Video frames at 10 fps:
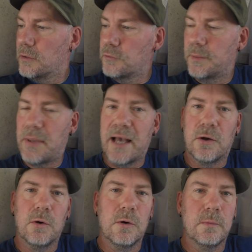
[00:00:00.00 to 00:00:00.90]
trip back
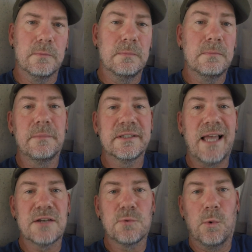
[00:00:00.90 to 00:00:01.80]
home
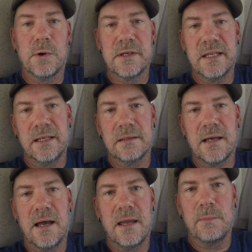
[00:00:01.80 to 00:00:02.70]
/ quarantine
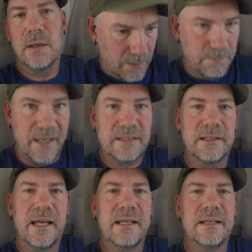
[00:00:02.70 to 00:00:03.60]
time.
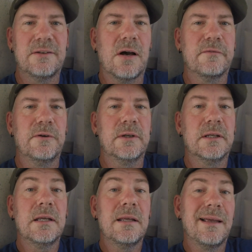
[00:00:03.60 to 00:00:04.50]
Basically, I needed dog food.
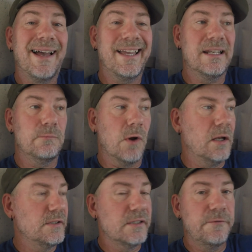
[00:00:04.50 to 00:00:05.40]
I get
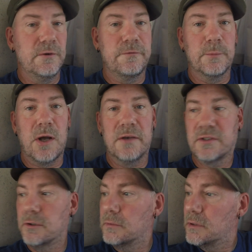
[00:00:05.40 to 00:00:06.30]
Rollins' food from
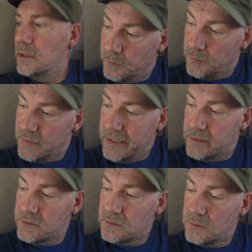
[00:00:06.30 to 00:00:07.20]
Costco.
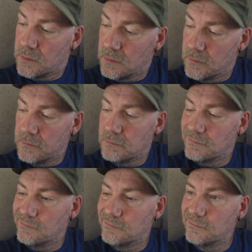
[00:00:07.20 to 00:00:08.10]
It's
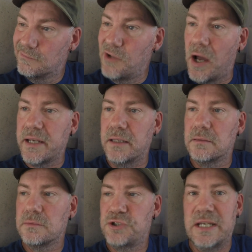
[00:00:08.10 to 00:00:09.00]
not
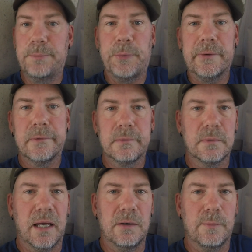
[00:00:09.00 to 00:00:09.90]
cheap.
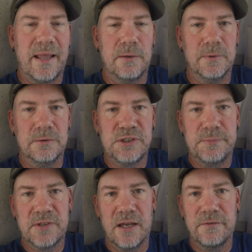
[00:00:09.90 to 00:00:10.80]
I don't buy the real cheap
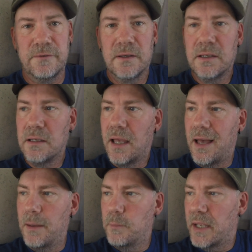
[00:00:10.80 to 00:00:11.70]
stuff.
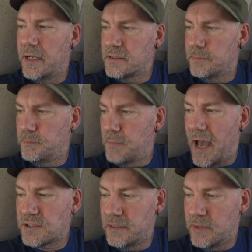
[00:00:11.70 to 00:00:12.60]
And it's
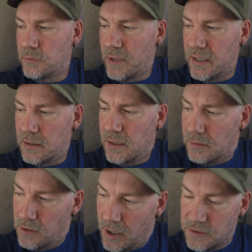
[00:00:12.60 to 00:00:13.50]
actually been rated
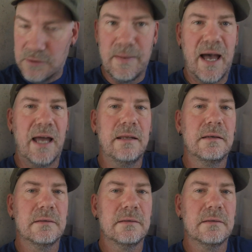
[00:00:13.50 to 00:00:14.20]
not too bad